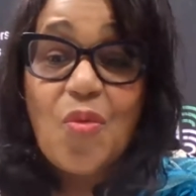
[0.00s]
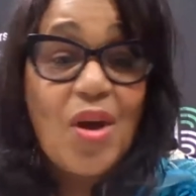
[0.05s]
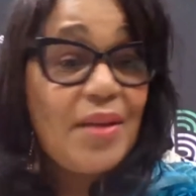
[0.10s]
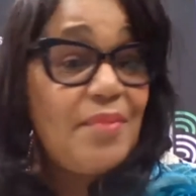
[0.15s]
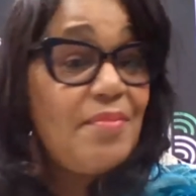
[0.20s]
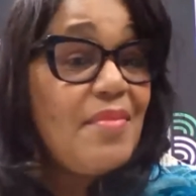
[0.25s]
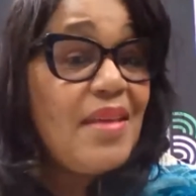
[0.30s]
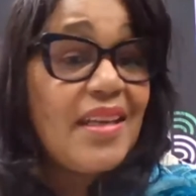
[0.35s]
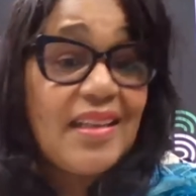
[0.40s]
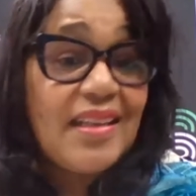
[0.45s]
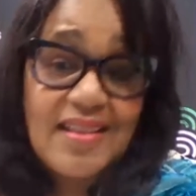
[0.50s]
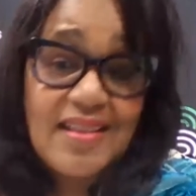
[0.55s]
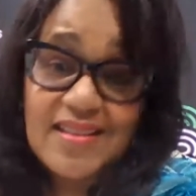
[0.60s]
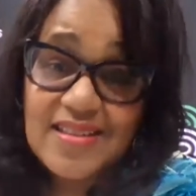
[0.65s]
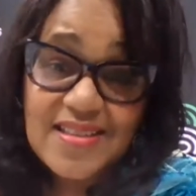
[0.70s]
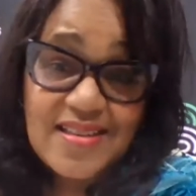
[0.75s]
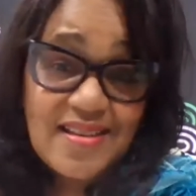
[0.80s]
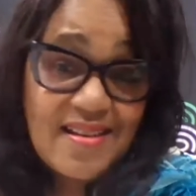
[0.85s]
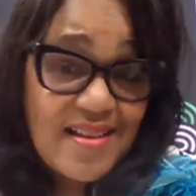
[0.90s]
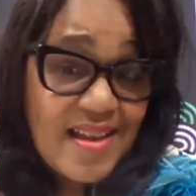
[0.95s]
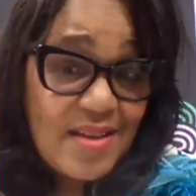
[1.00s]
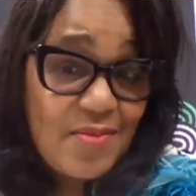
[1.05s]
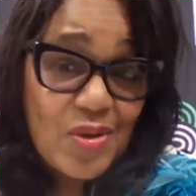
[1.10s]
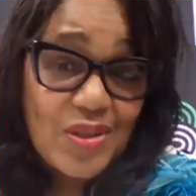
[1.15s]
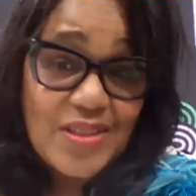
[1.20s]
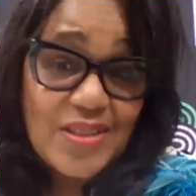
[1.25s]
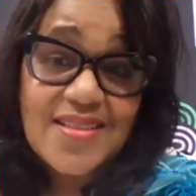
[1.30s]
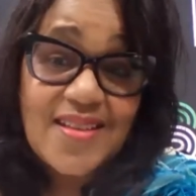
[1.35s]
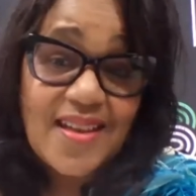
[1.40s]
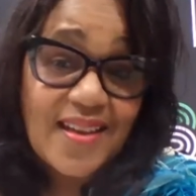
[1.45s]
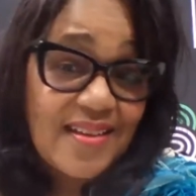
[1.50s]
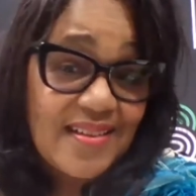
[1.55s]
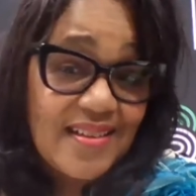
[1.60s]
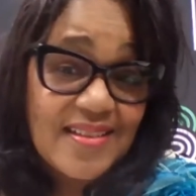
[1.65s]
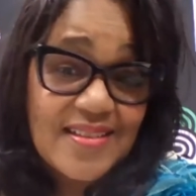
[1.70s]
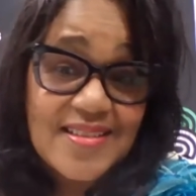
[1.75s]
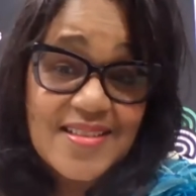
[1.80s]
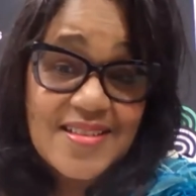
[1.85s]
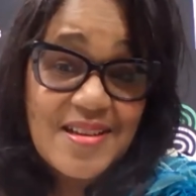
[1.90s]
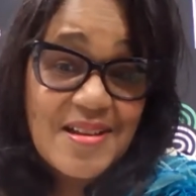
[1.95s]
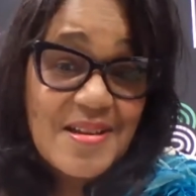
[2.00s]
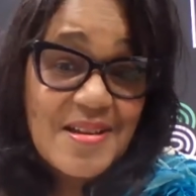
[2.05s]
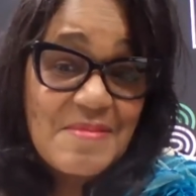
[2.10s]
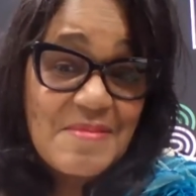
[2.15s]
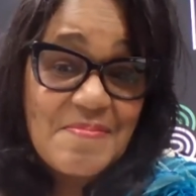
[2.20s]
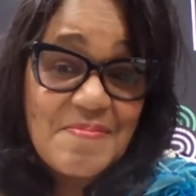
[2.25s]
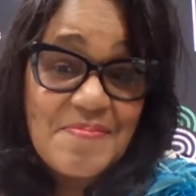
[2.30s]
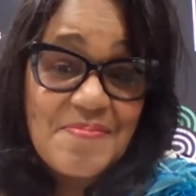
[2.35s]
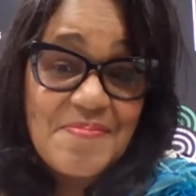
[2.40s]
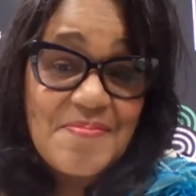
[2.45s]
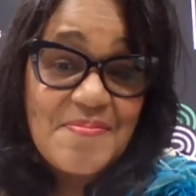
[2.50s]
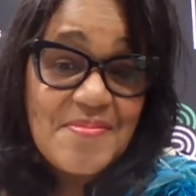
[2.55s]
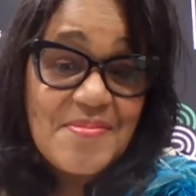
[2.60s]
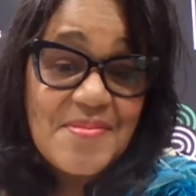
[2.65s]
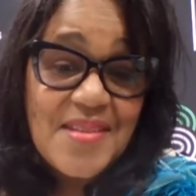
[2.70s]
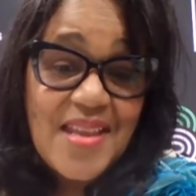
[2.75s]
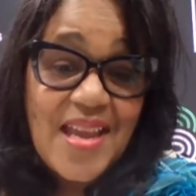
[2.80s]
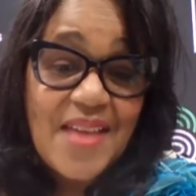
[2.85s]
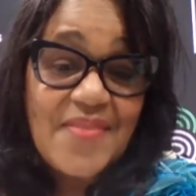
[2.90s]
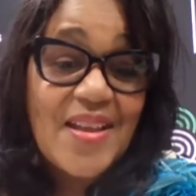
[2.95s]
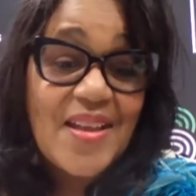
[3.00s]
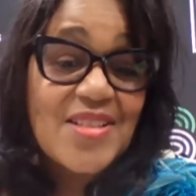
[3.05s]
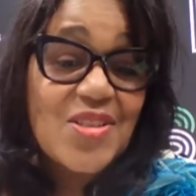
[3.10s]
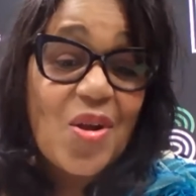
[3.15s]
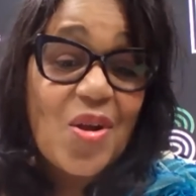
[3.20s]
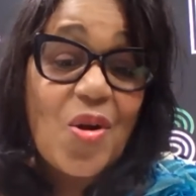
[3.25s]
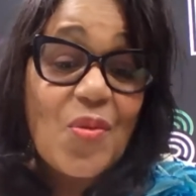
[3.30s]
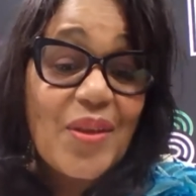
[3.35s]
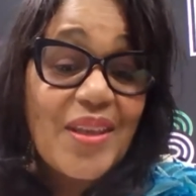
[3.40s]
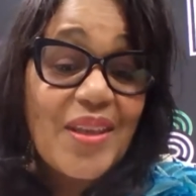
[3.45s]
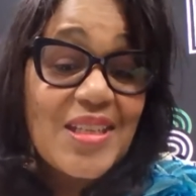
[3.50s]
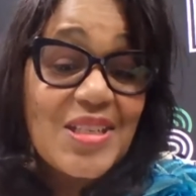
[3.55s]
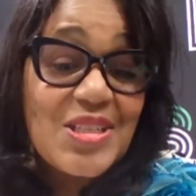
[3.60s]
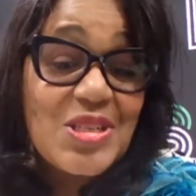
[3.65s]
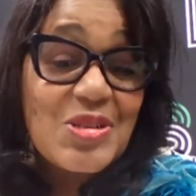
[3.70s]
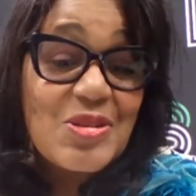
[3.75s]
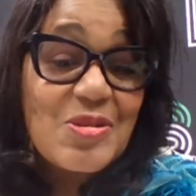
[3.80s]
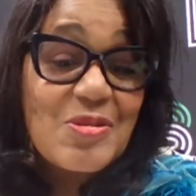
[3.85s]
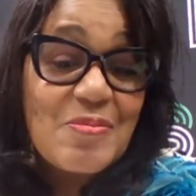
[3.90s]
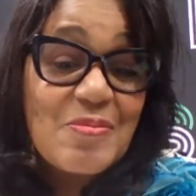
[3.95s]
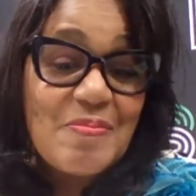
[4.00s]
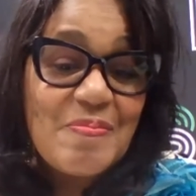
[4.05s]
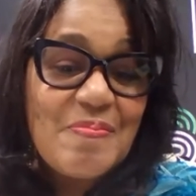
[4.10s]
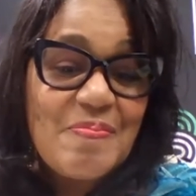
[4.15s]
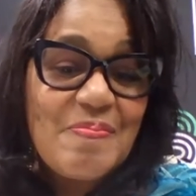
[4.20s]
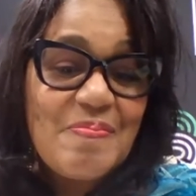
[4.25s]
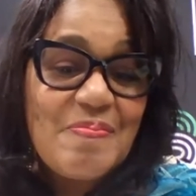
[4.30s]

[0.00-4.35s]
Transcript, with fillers: one minute at a time, one second at a time. And that's all we can do.